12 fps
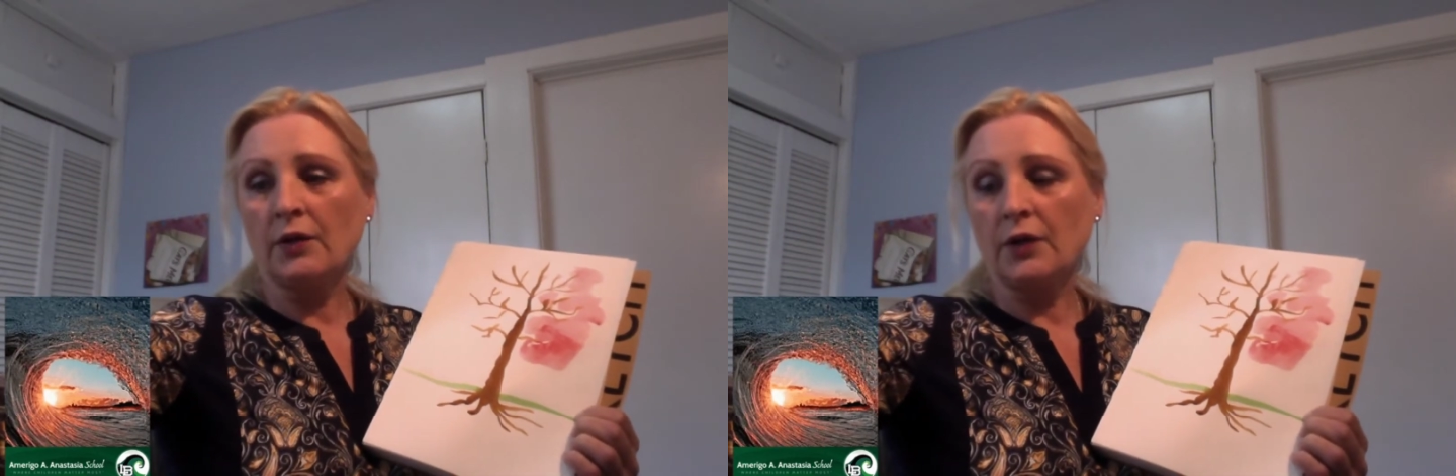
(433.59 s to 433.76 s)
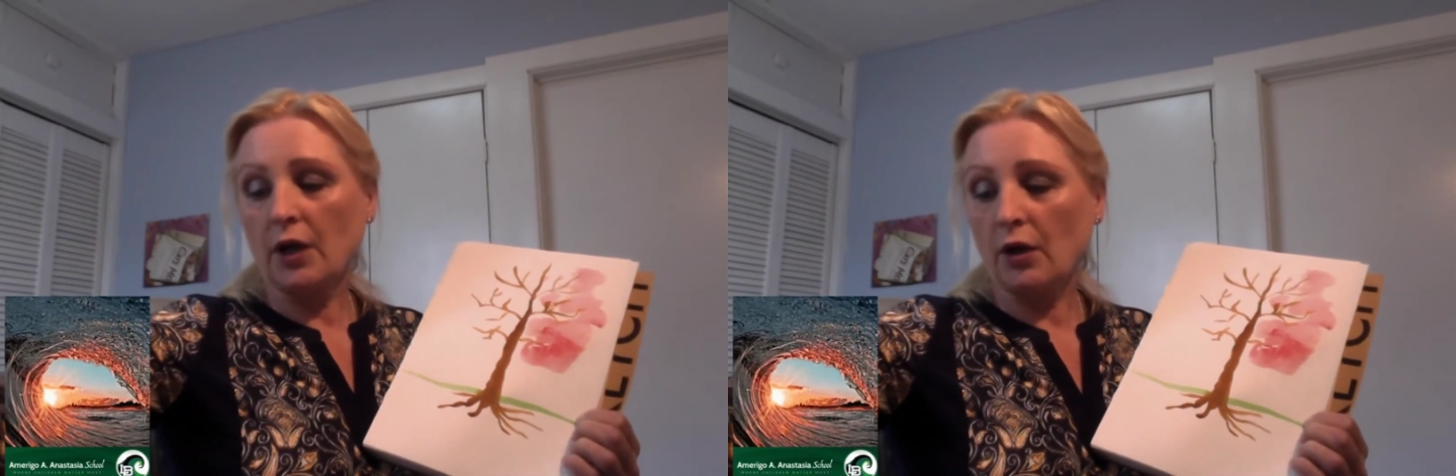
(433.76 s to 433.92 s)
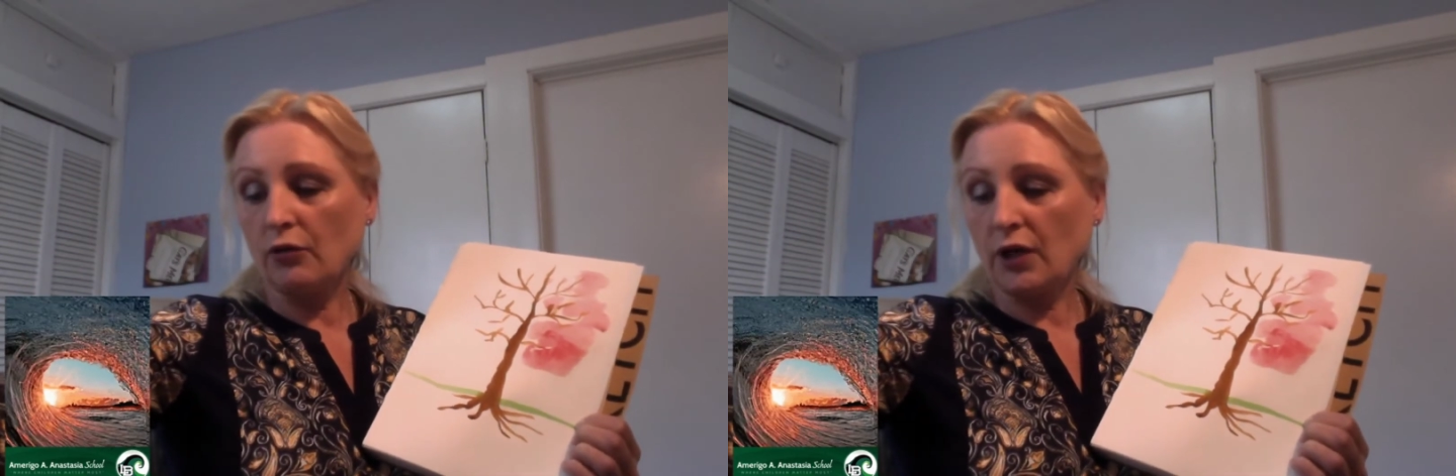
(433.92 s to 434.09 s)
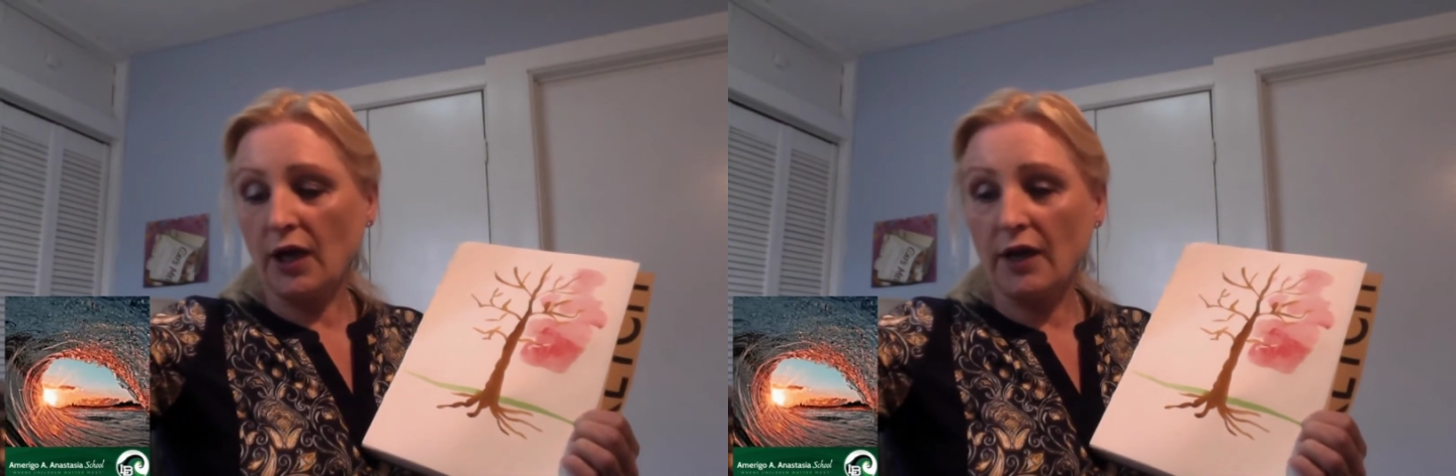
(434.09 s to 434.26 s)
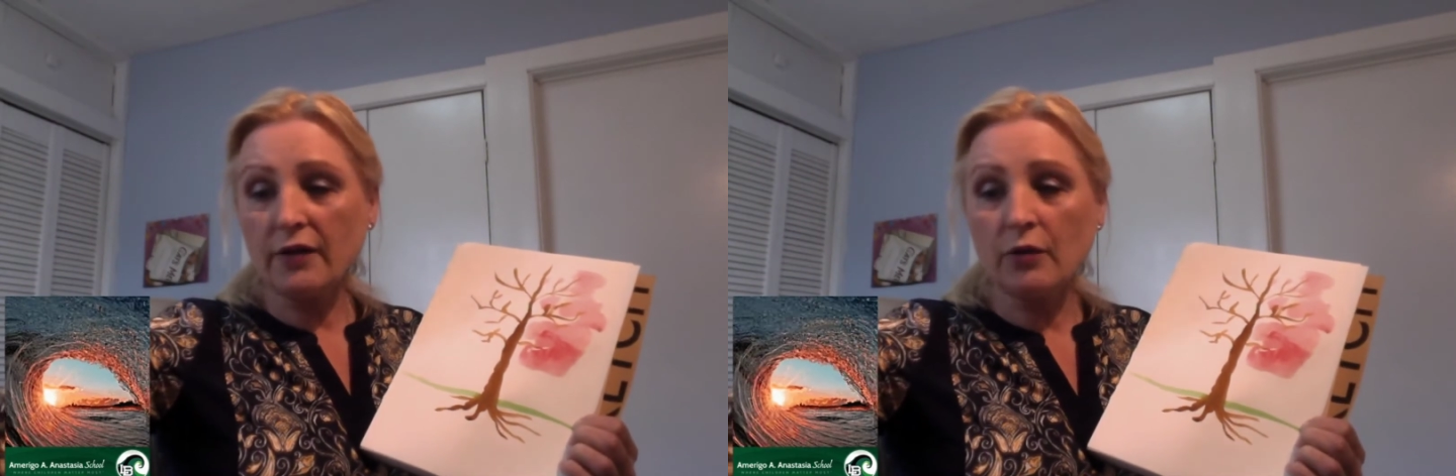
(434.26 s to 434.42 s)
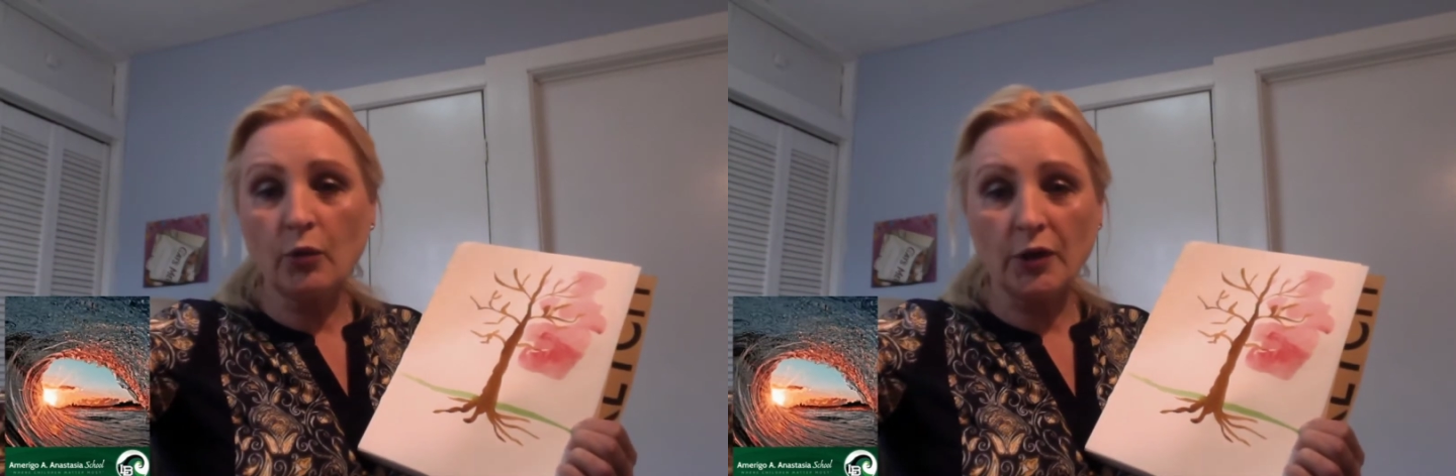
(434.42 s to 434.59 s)
Now the
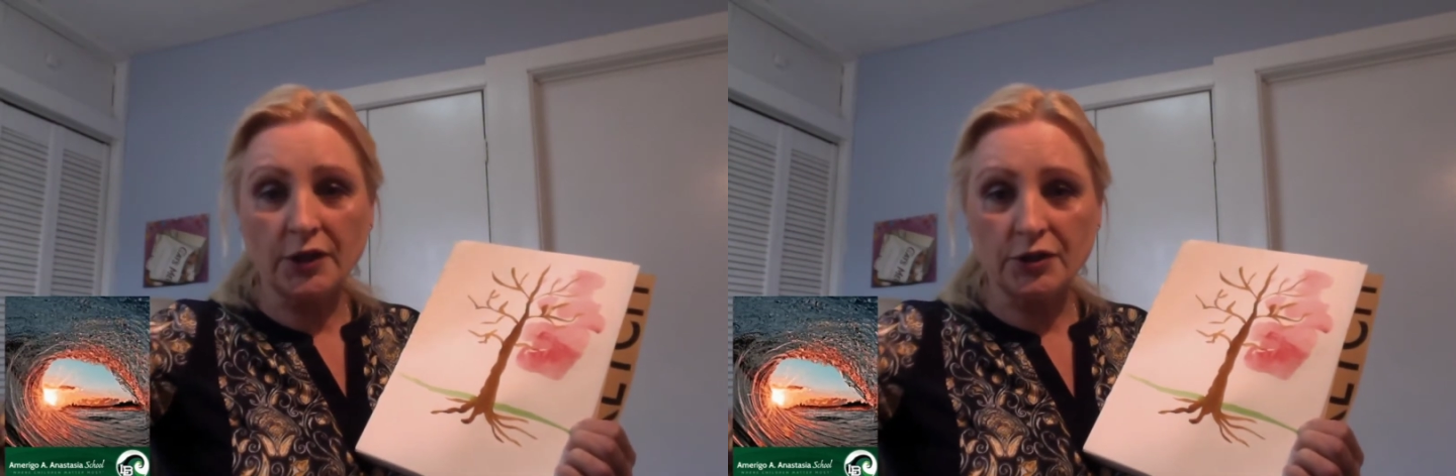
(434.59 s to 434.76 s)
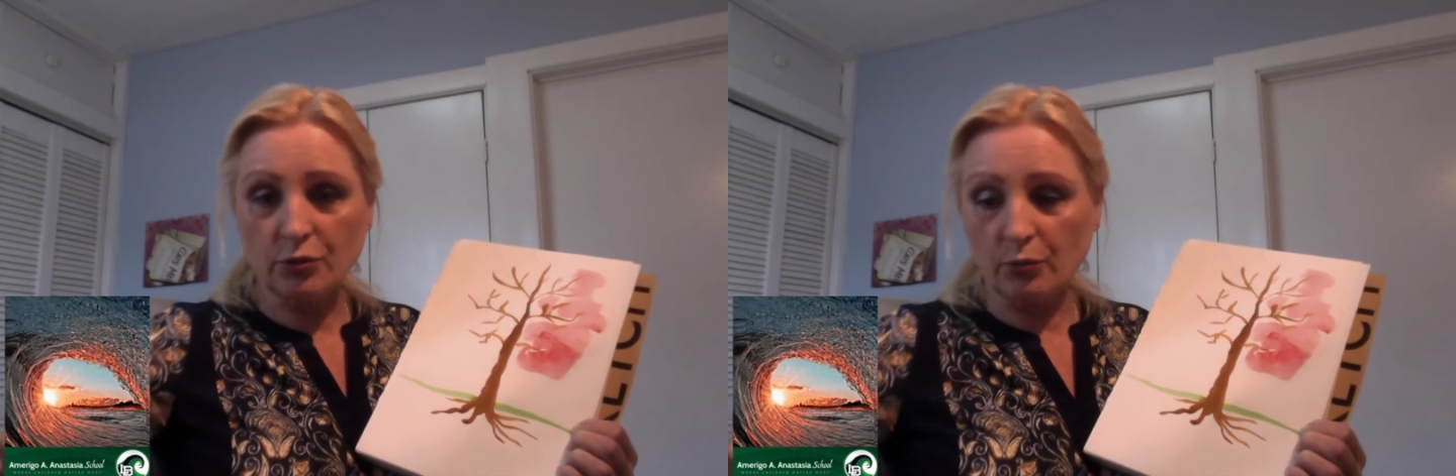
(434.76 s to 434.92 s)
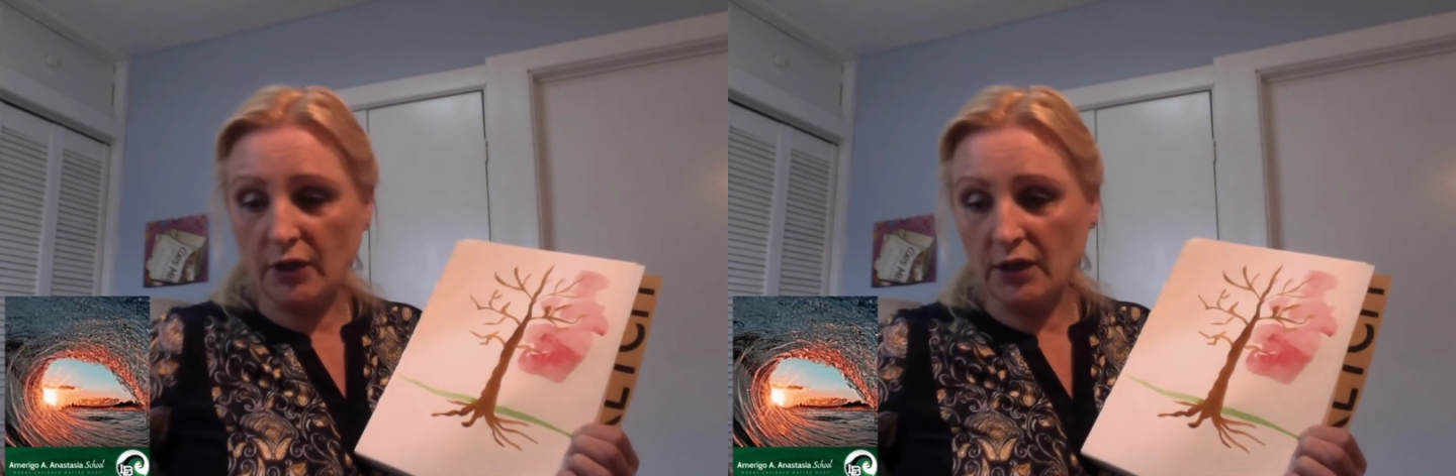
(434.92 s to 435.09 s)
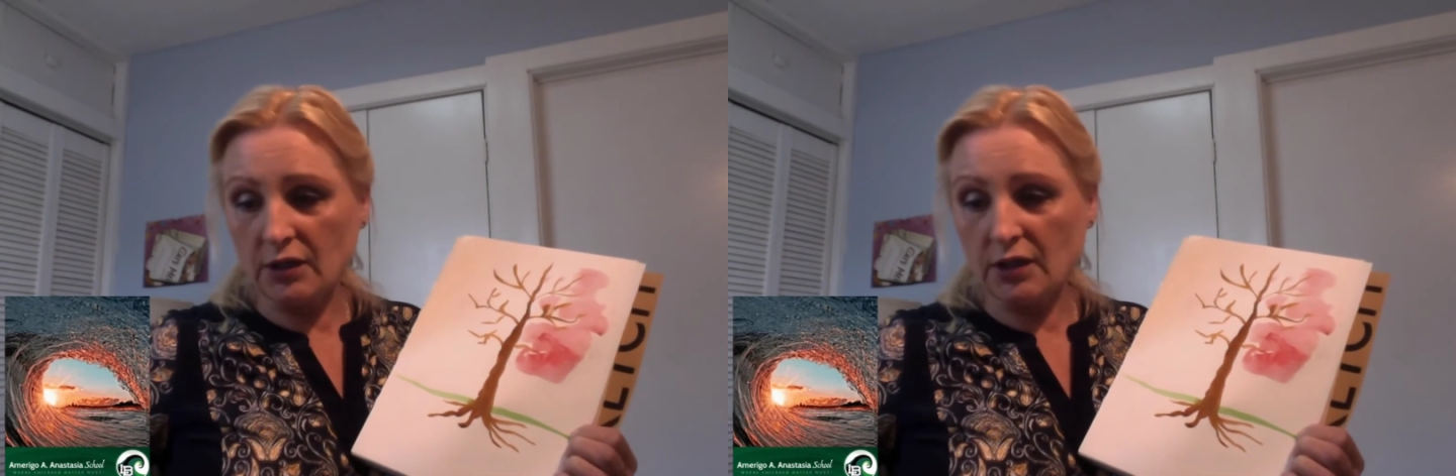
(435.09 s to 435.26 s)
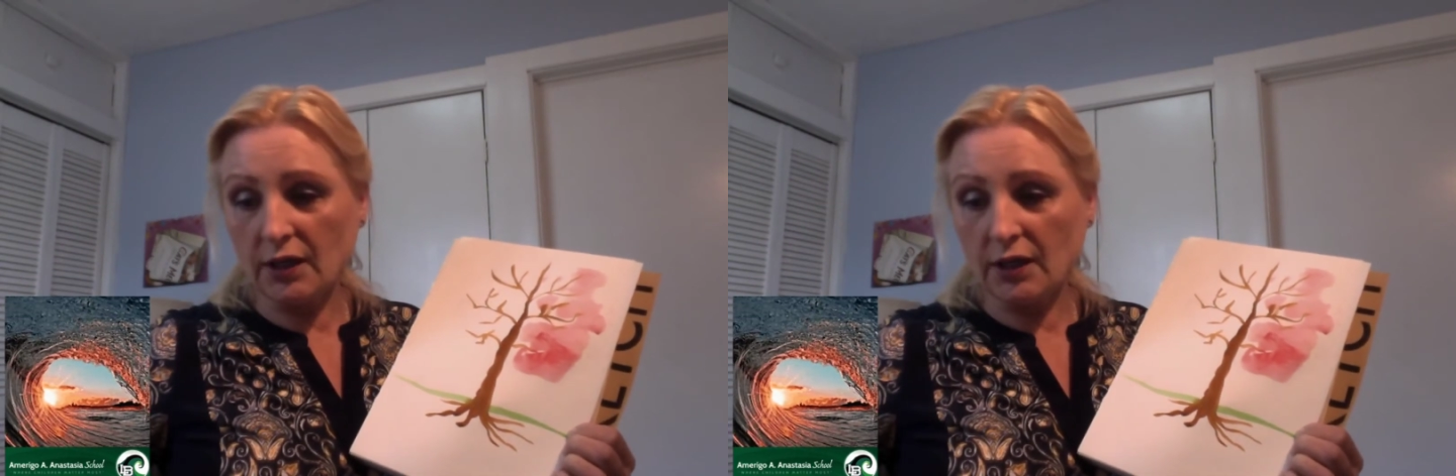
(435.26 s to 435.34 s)
other way to make it